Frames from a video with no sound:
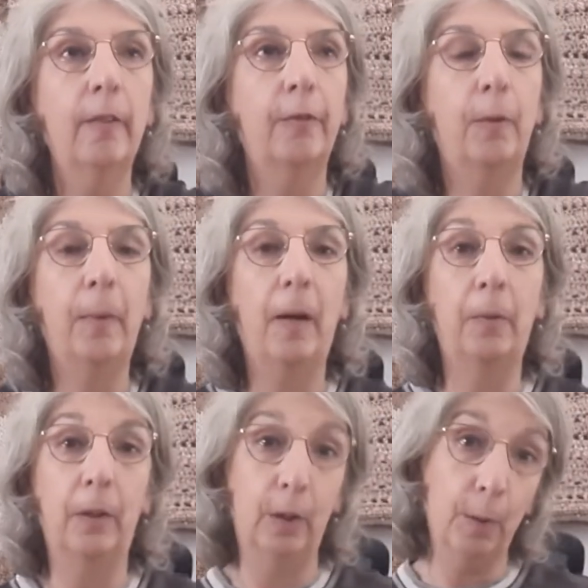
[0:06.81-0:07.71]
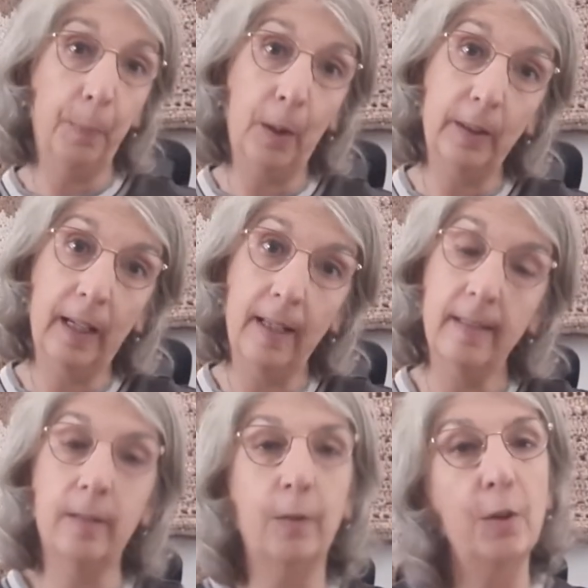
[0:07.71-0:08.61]
from our new
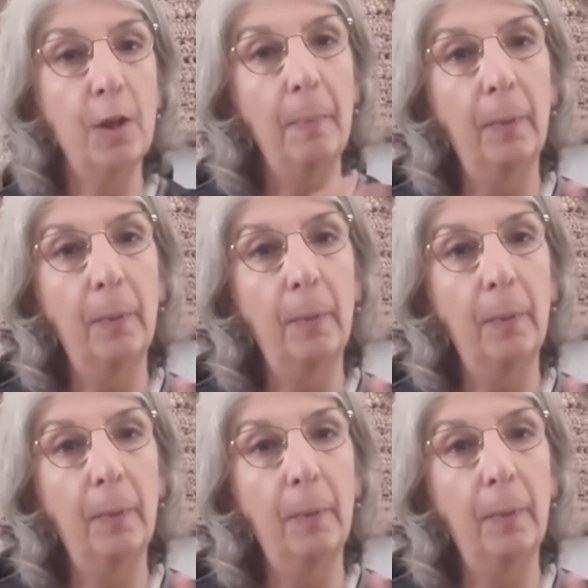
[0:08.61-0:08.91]
podcast, Crochet